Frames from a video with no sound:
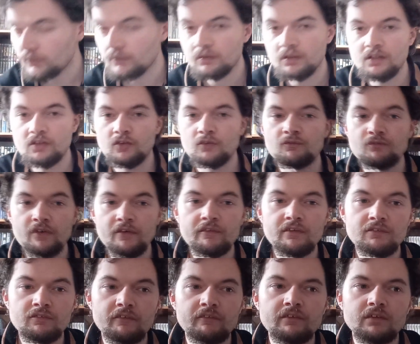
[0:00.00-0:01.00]
It's a
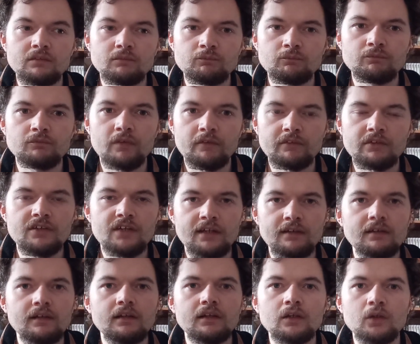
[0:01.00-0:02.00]
very, very, very
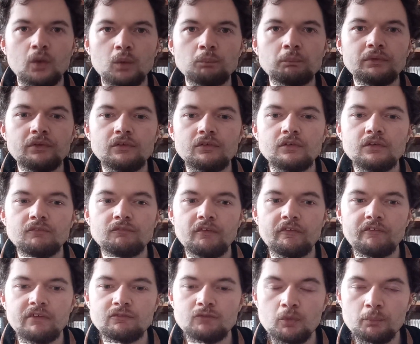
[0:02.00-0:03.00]
technically competent and
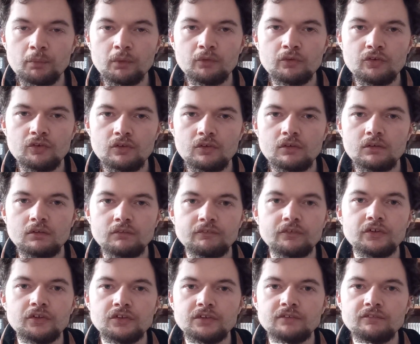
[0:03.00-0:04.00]
very robust
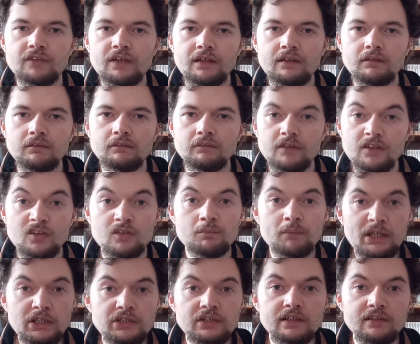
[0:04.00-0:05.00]
version of Tekken,
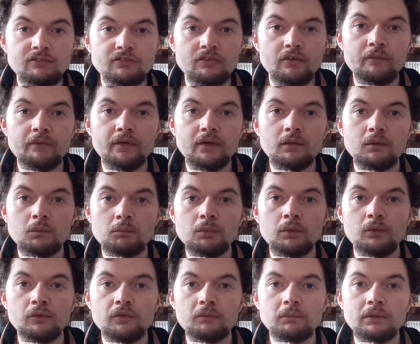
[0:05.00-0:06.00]
especially for on the go and
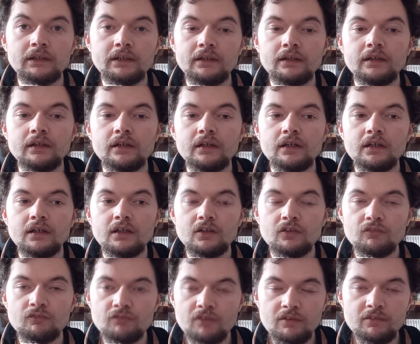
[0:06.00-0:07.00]
portably.
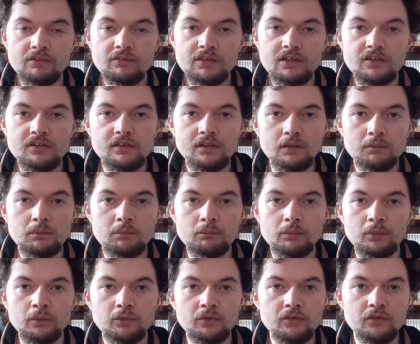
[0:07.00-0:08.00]
It's very recently been
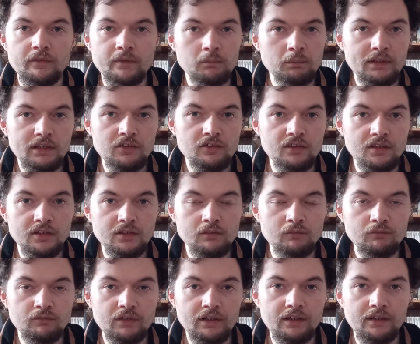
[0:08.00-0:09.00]
ported to the
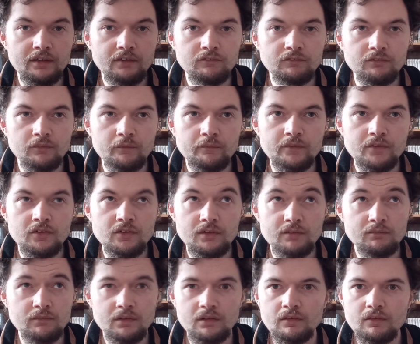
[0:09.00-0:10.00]
PlayStation 5 on the
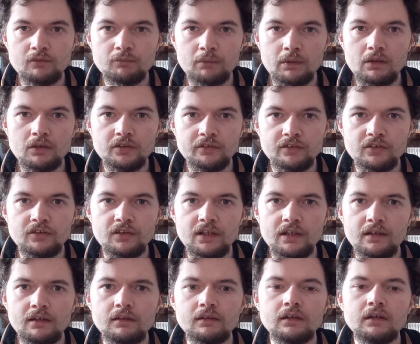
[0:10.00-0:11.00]
17th of March this
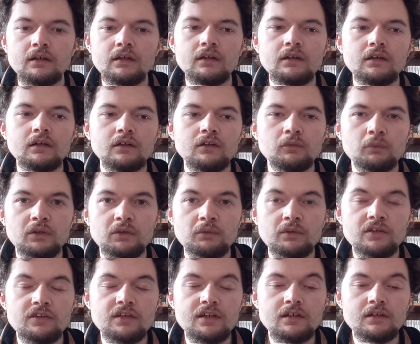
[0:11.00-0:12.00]
year,
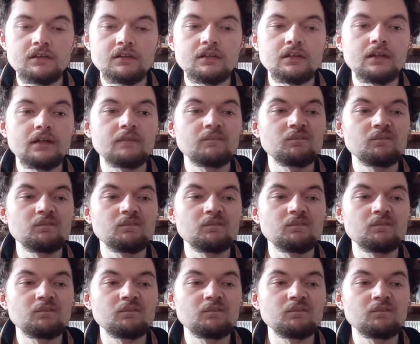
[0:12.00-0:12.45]
2026.